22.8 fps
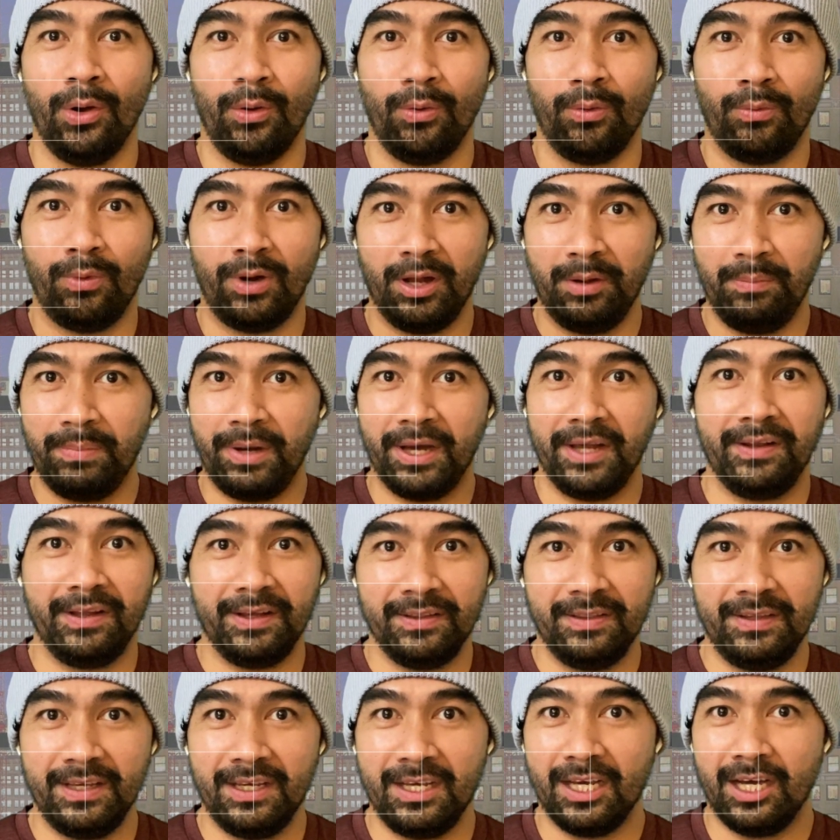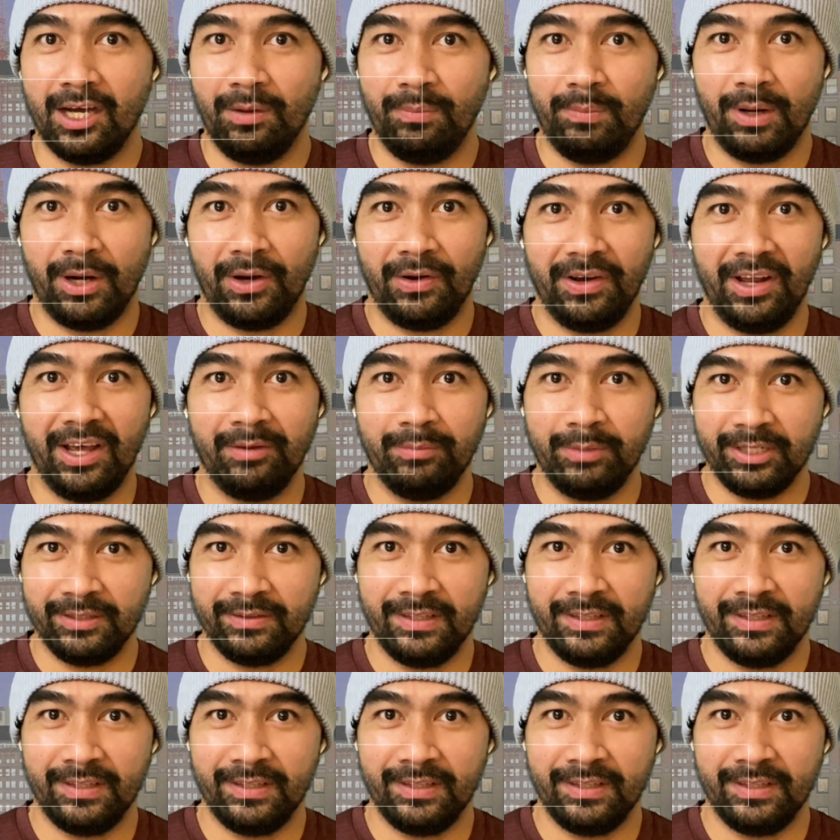One bad idea about having